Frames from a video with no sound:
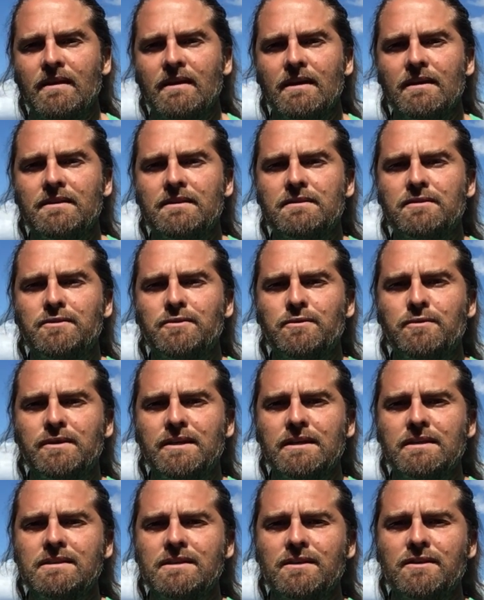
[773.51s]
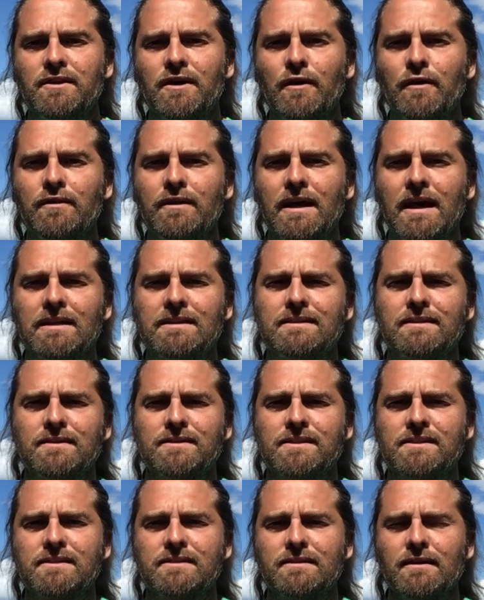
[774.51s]
And to get to know that, to
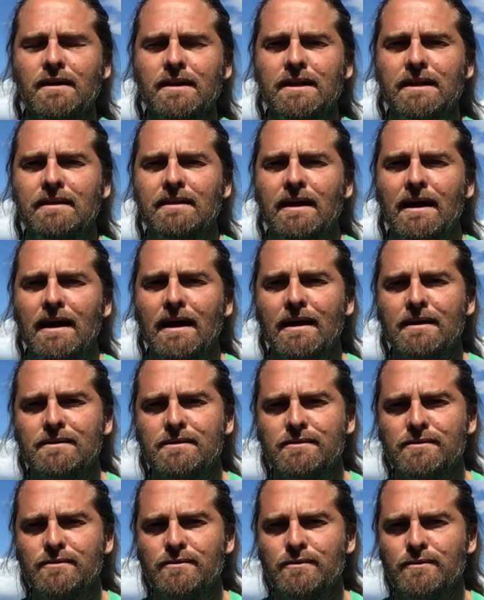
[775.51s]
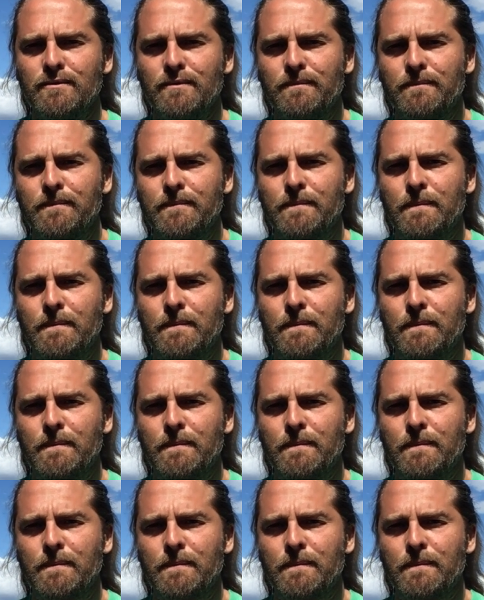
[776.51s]
study that, to